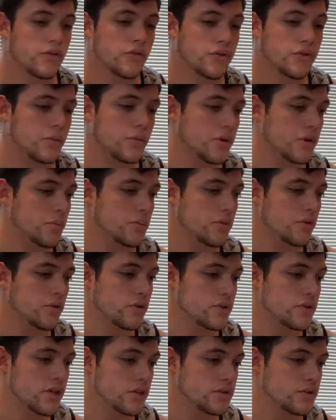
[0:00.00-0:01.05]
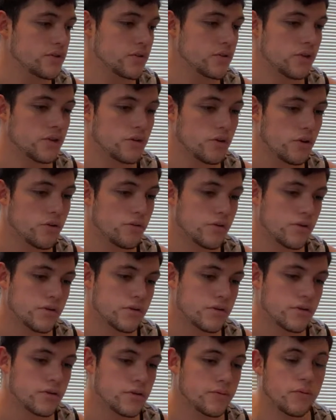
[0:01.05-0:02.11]
you're talking about computers, I use a Lenovo
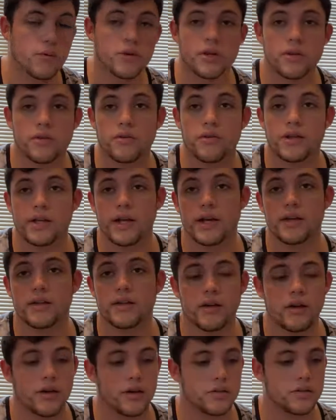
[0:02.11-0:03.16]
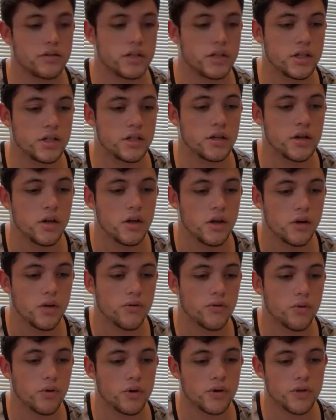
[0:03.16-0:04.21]

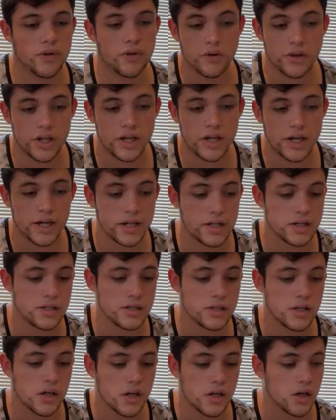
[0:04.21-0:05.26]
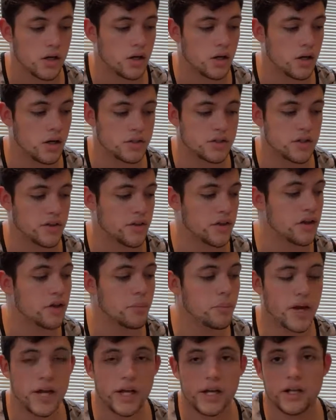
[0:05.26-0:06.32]
T430S. It's a
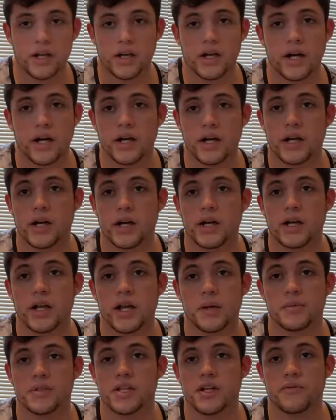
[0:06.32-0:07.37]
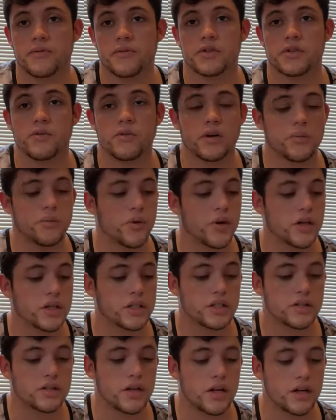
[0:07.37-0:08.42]
ThinkPad. I got it on Amazon for
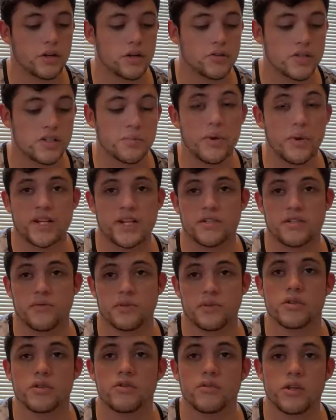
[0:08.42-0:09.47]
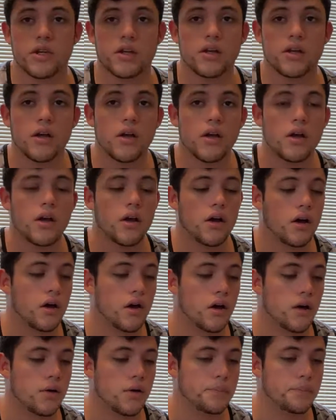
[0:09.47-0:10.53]
$200. It's got good specs for tuning.
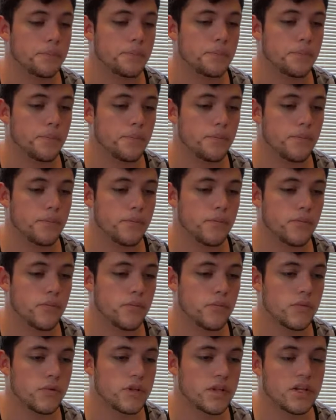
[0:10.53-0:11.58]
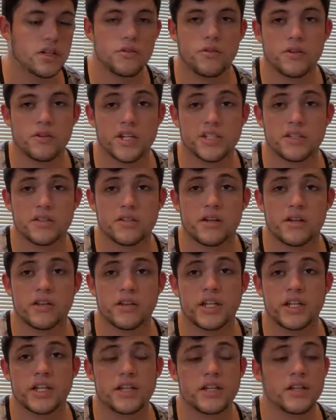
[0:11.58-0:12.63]
No, you don't
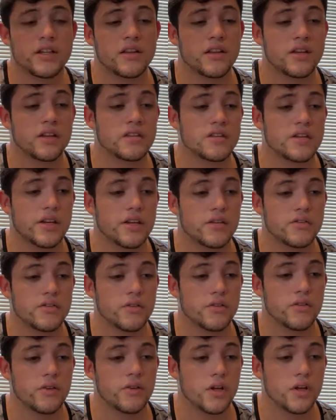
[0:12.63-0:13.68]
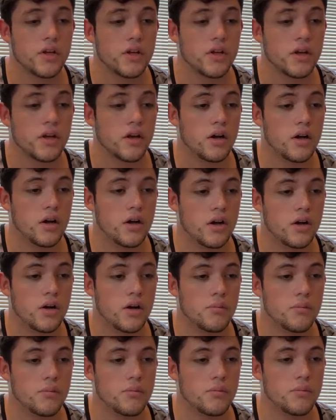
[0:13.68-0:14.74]
necessarily need anything insane. So,
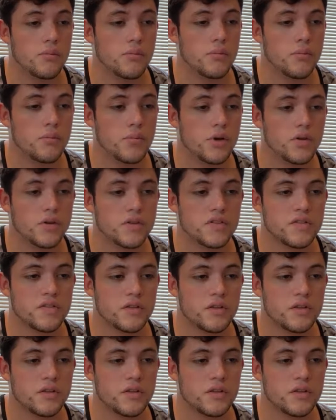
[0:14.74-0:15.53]
no, it's.